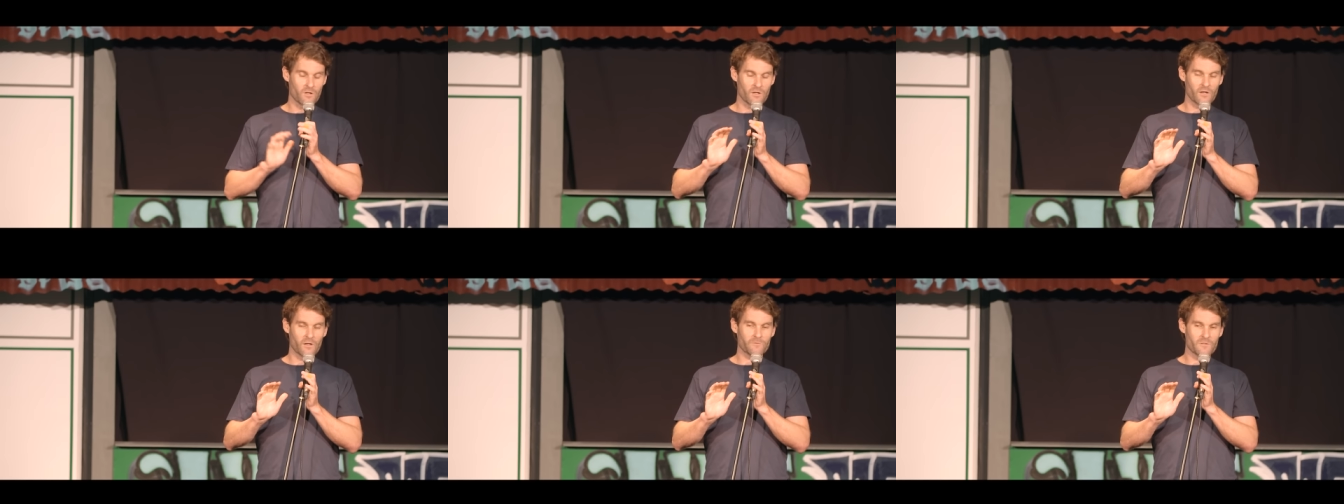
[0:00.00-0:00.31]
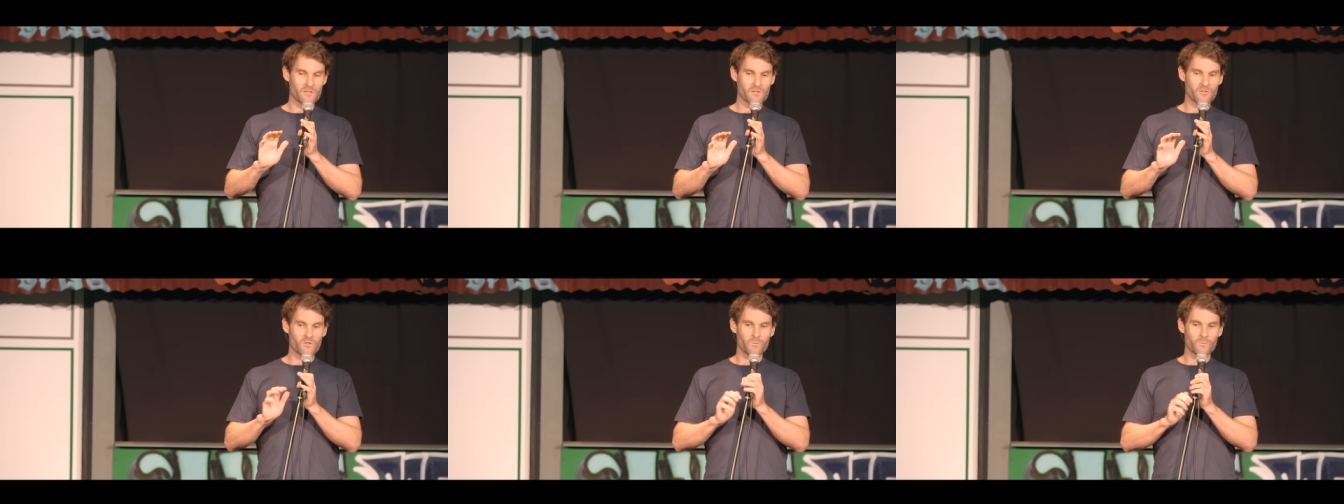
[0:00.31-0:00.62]
I'm going to have
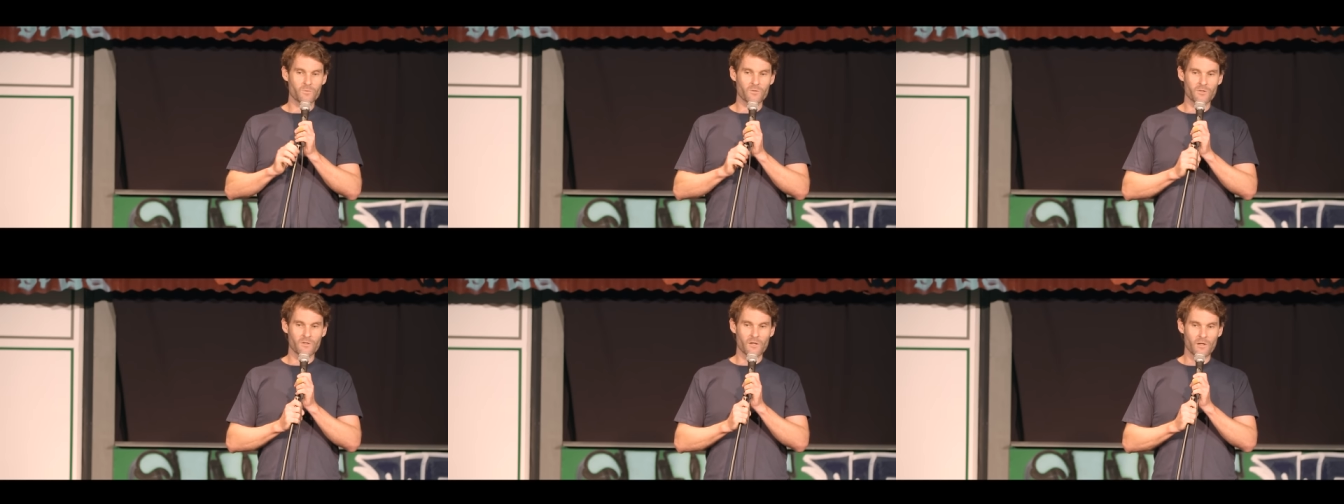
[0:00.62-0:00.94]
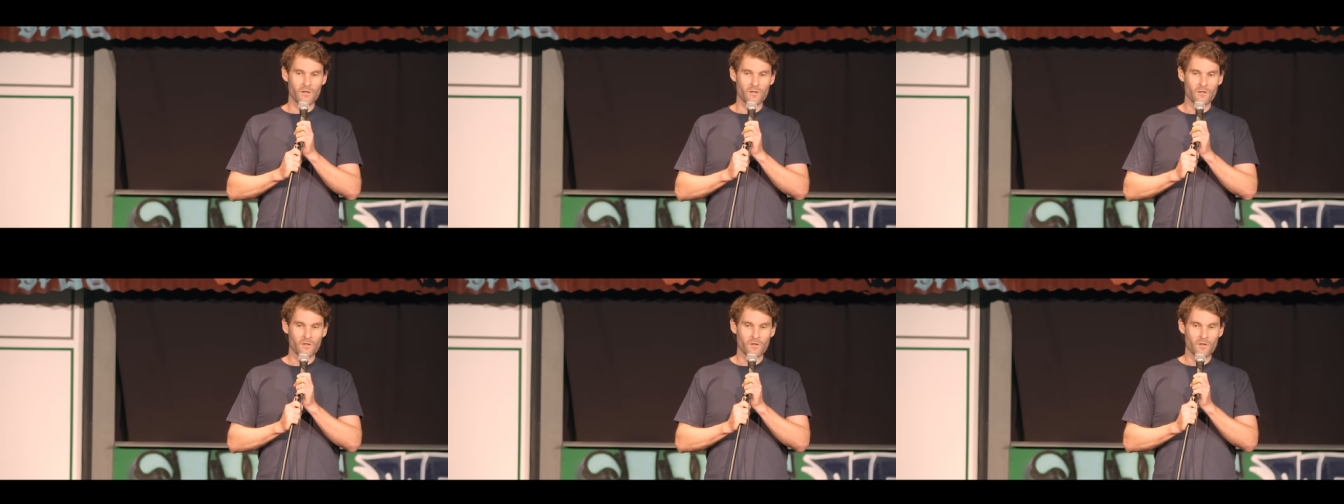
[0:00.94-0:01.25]
to stop you
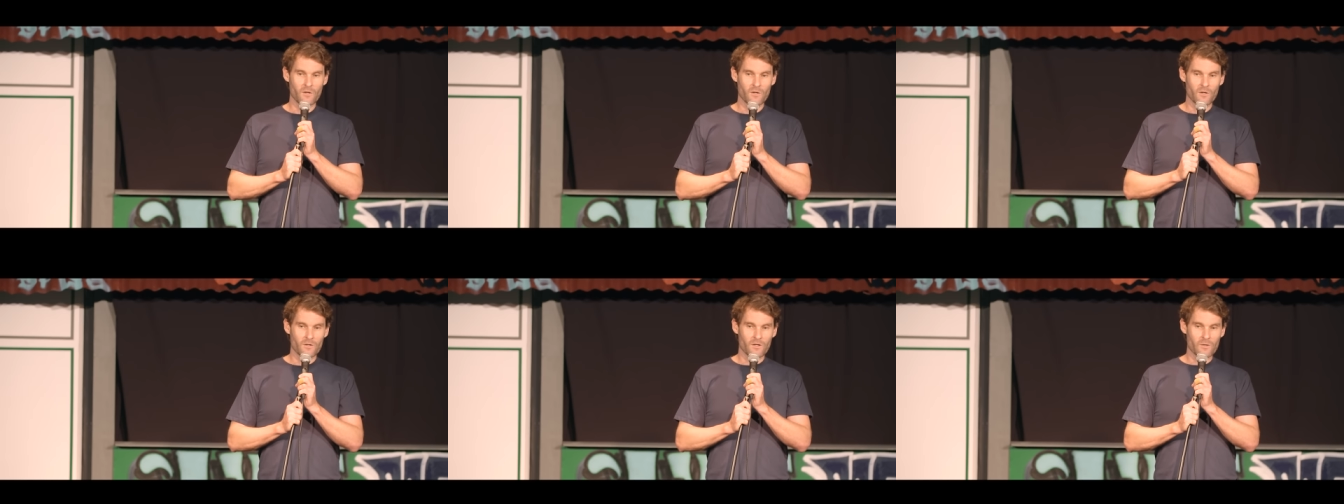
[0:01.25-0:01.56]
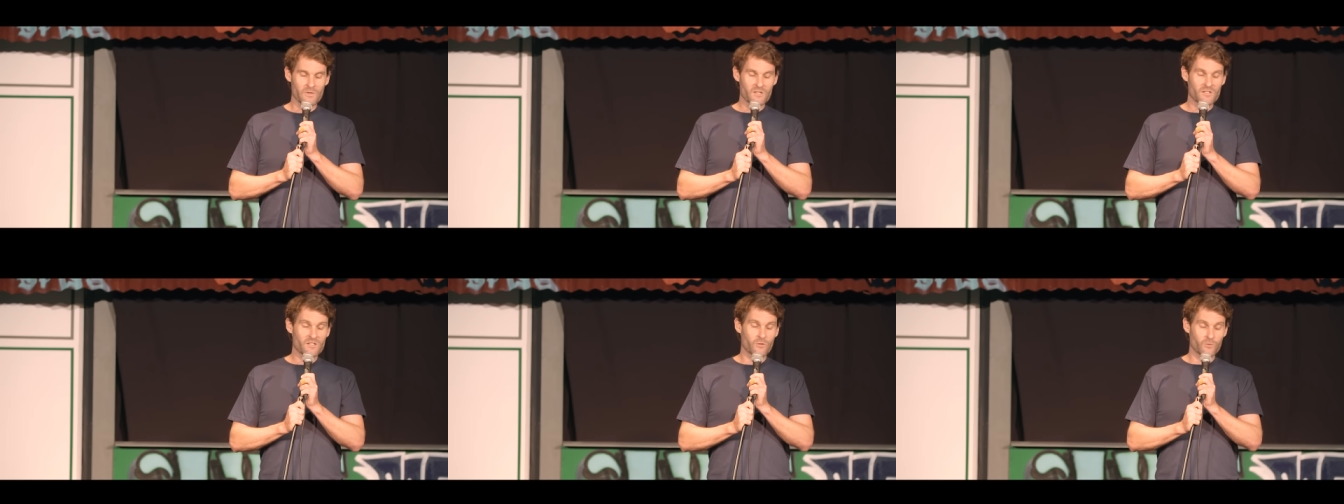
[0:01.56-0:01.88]
there.
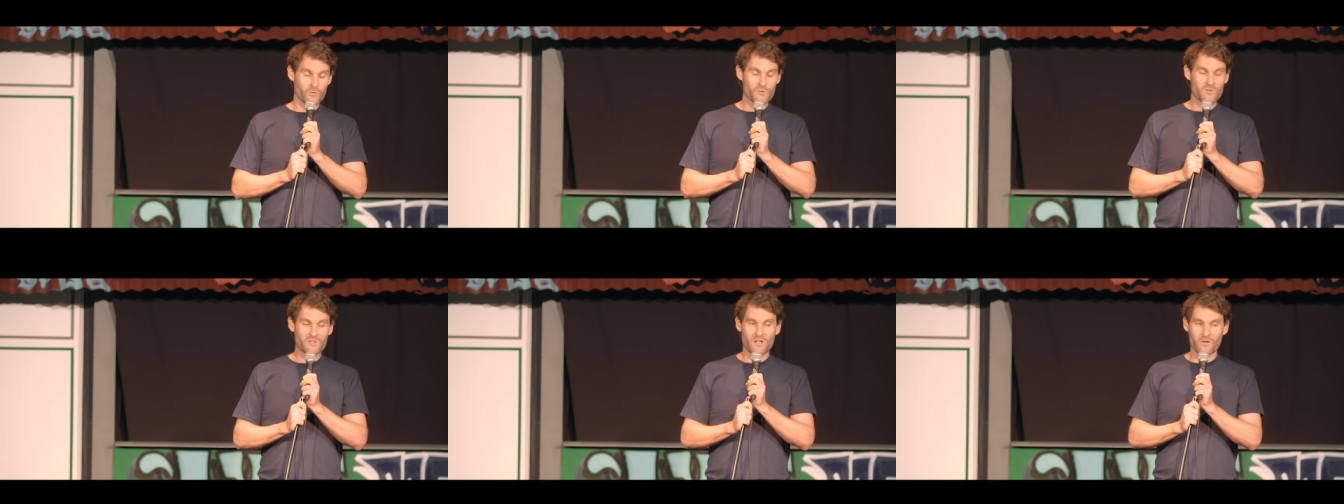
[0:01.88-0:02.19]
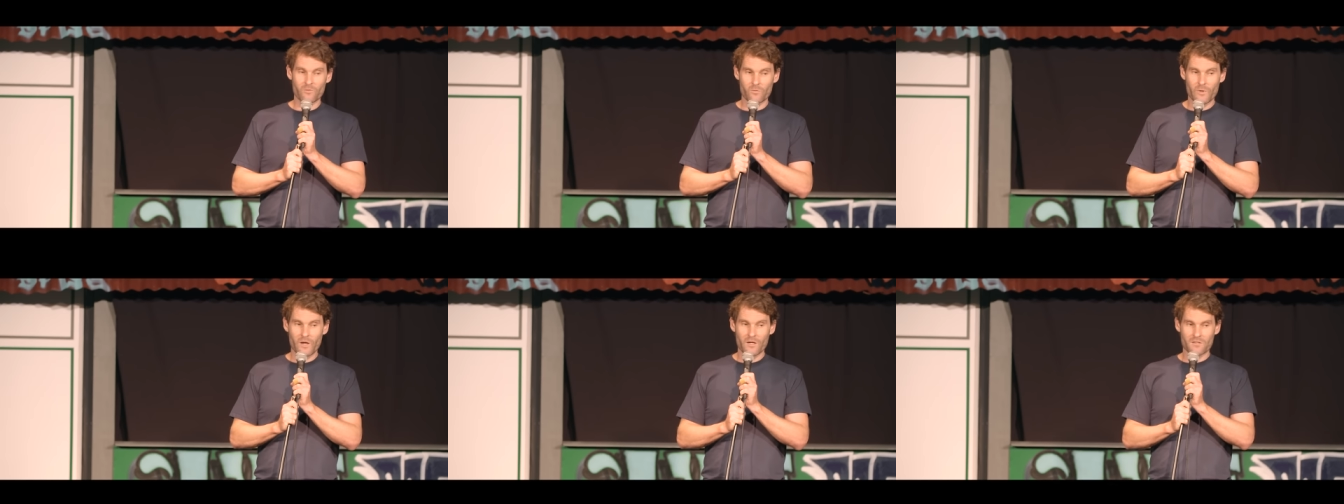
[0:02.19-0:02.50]
Let me tell you
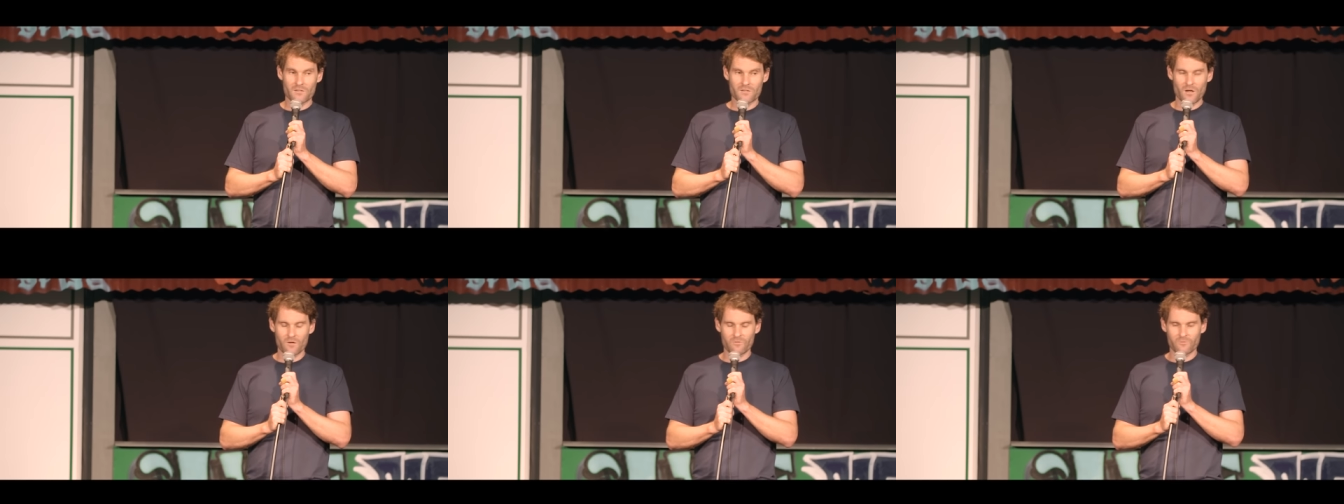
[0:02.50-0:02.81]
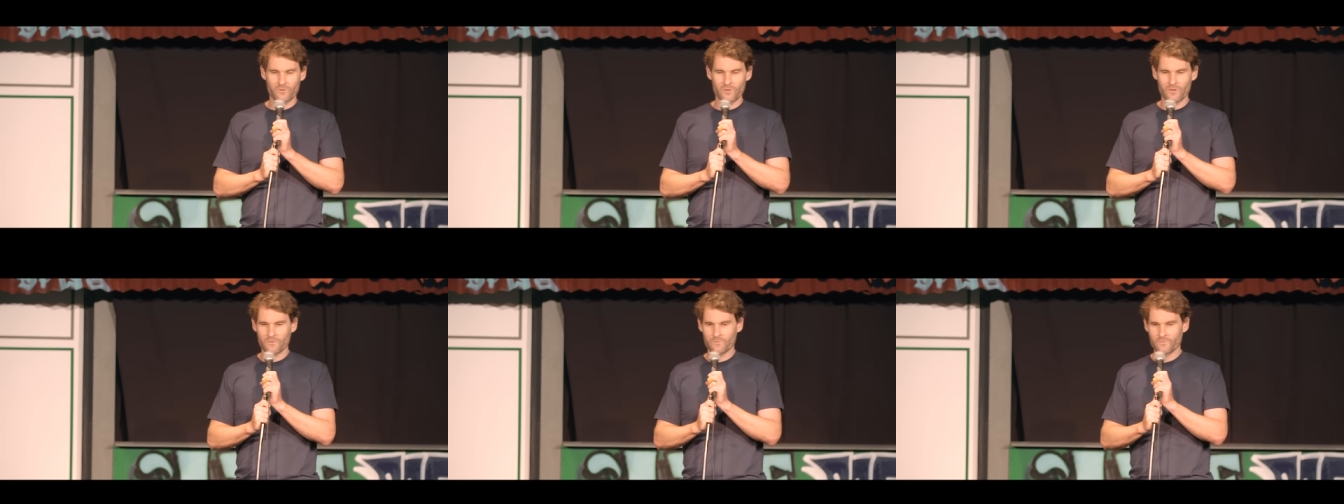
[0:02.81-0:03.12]
something about
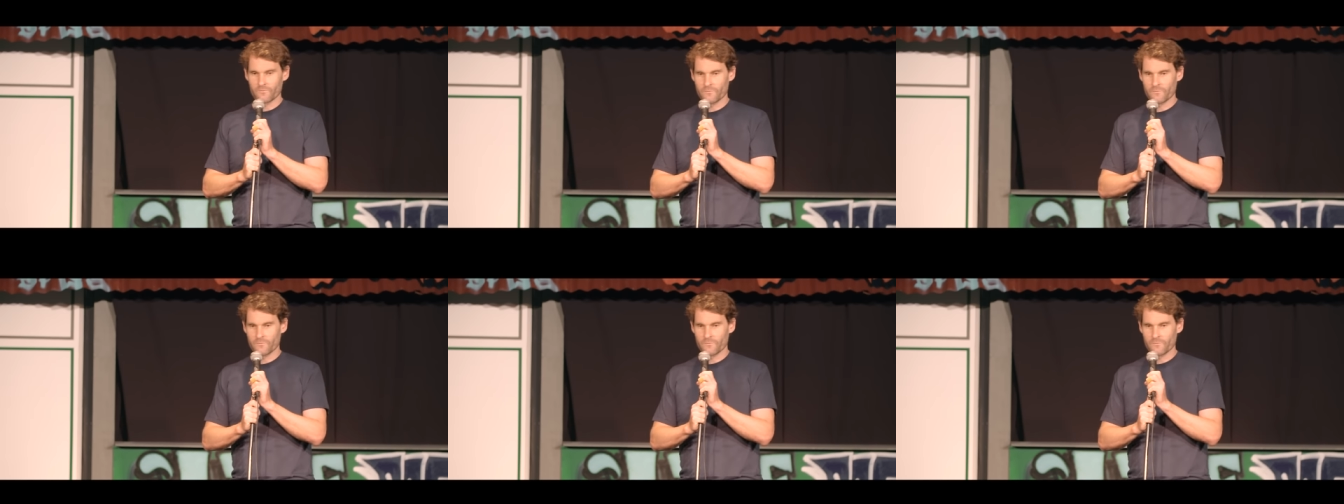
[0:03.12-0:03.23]
suffering.